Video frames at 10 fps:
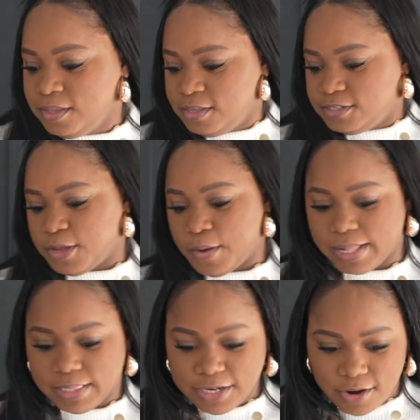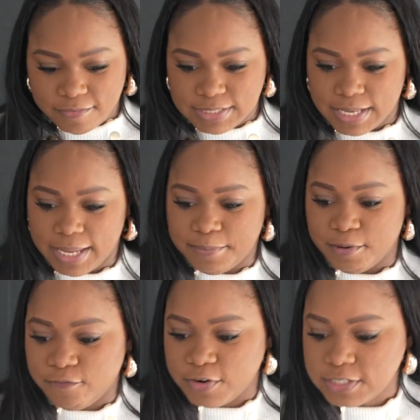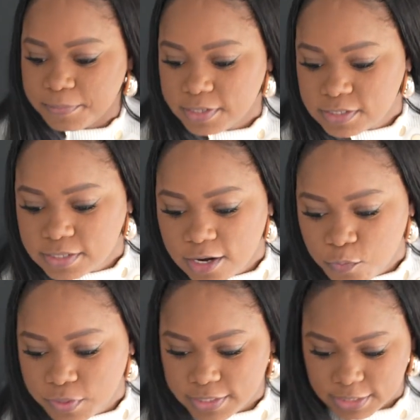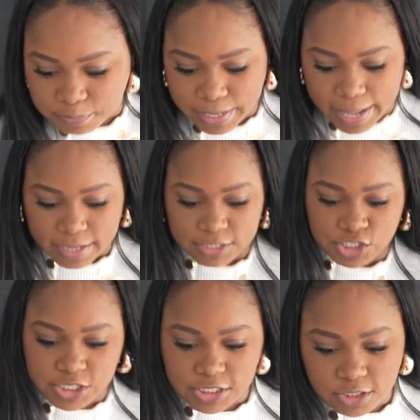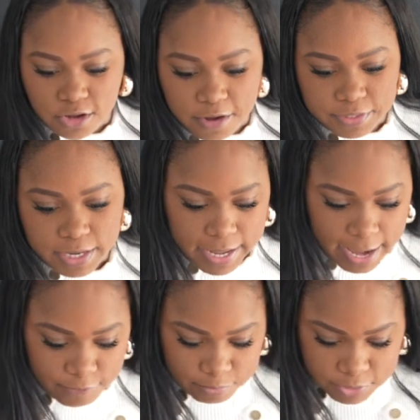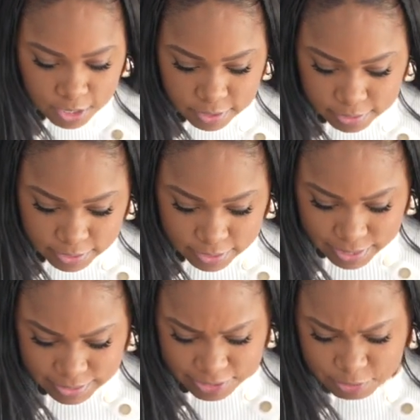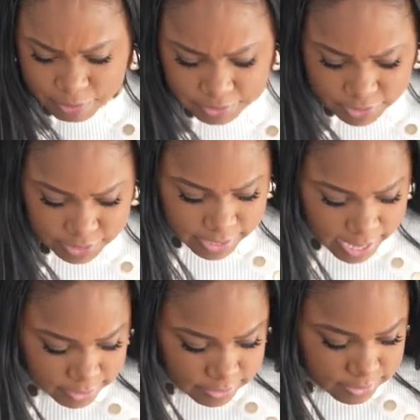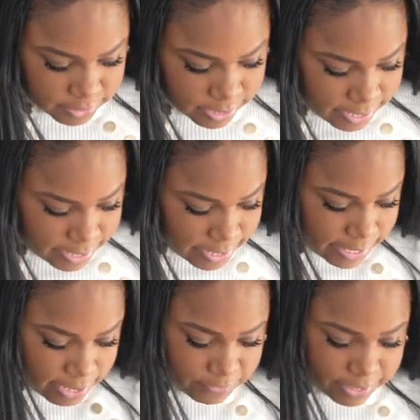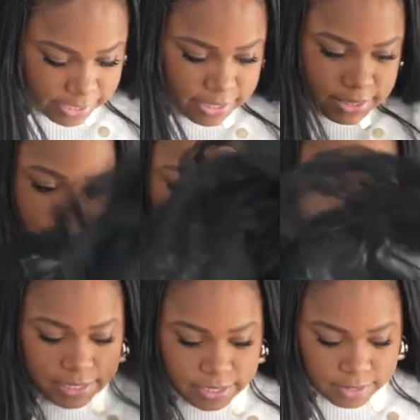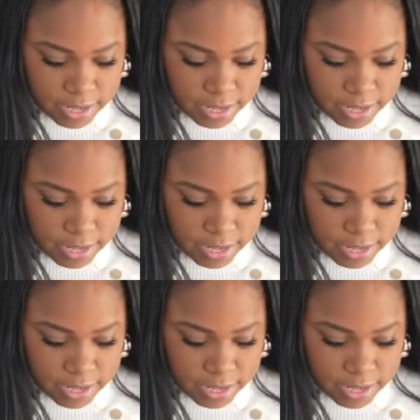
So I cleared off the table. First I'm gonna start with this black cheesecloth that I got from Target. I think it was about $10. And I forget the length.